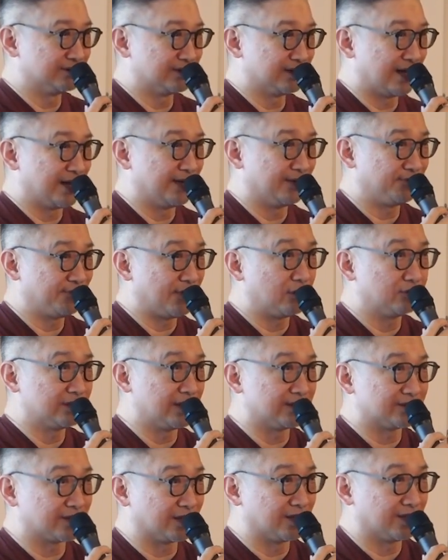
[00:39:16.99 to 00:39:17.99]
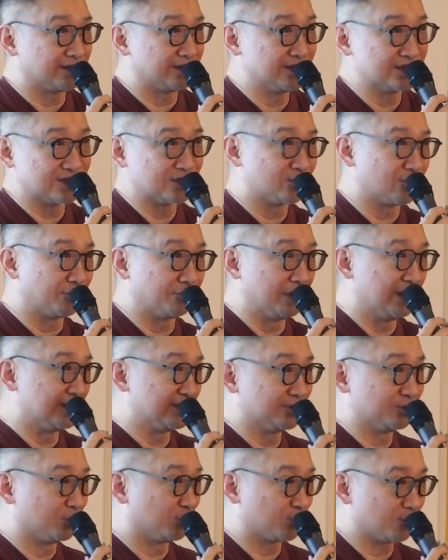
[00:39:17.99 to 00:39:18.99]
I found that uh, this is not
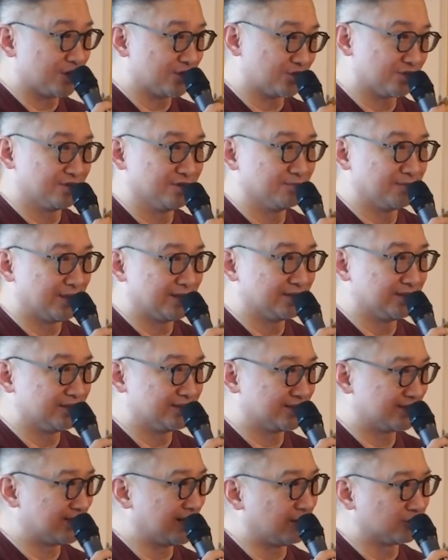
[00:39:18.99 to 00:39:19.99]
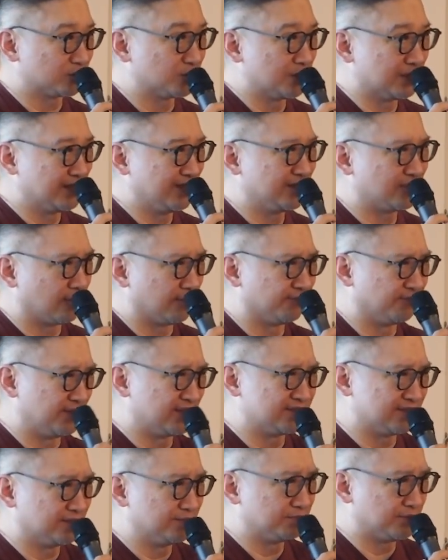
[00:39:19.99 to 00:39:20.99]
related to your question, but it's ultimately
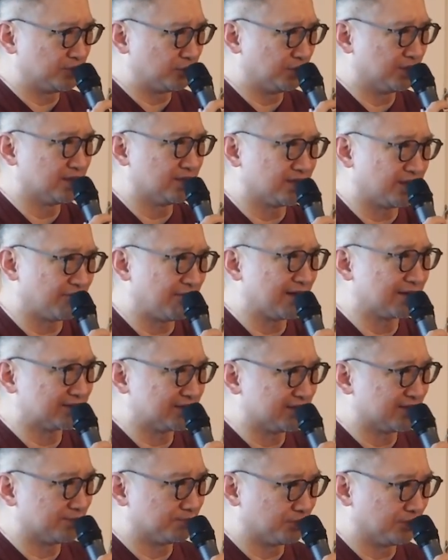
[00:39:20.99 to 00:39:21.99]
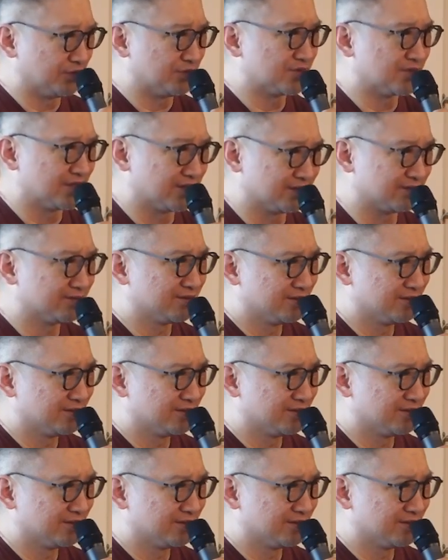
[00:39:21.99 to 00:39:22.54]
conflicting between a director and a producer.